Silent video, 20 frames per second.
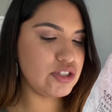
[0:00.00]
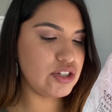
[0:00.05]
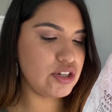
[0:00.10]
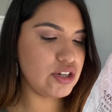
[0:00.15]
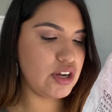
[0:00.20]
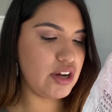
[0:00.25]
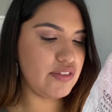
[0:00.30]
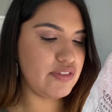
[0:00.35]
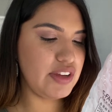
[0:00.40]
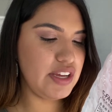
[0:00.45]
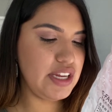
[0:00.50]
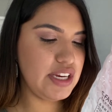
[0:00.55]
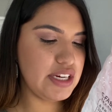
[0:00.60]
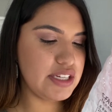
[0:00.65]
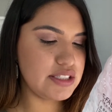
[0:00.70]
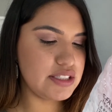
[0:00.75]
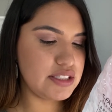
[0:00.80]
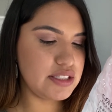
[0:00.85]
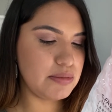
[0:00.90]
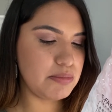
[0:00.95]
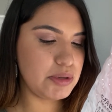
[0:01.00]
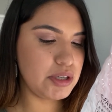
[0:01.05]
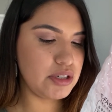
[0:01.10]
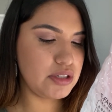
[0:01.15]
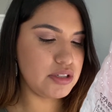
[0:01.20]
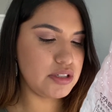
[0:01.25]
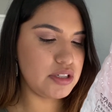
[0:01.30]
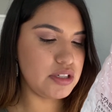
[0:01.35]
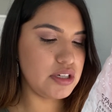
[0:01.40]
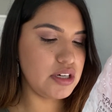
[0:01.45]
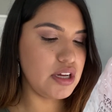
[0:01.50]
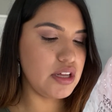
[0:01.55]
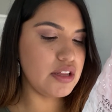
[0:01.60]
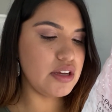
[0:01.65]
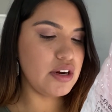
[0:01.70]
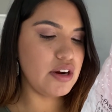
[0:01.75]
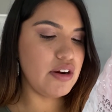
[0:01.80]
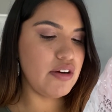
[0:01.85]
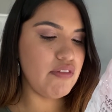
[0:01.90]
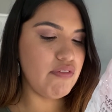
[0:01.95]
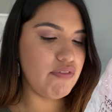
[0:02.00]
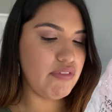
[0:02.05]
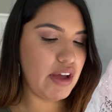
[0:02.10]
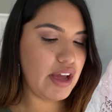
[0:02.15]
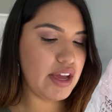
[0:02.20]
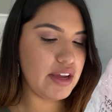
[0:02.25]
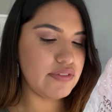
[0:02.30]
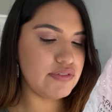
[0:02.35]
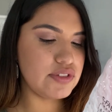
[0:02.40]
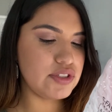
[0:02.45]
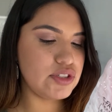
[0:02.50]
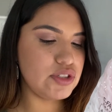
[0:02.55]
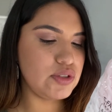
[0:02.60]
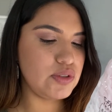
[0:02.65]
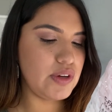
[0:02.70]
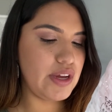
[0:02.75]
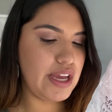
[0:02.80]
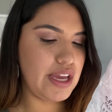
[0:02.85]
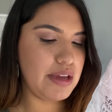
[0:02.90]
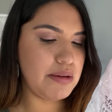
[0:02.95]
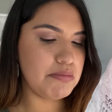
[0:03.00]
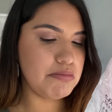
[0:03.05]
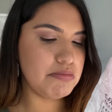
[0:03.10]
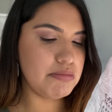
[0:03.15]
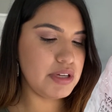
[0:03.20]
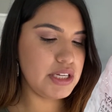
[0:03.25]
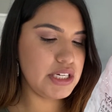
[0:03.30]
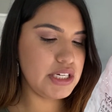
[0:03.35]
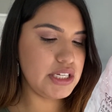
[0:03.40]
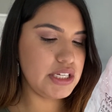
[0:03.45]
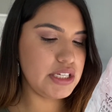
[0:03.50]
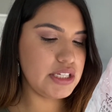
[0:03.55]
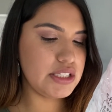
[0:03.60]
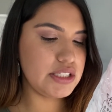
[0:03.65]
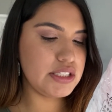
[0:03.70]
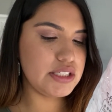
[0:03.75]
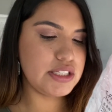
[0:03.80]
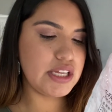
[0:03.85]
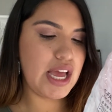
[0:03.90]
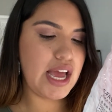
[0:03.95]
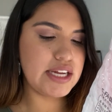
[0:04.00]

Turn off heat and simmer on 5 to 8 minutes.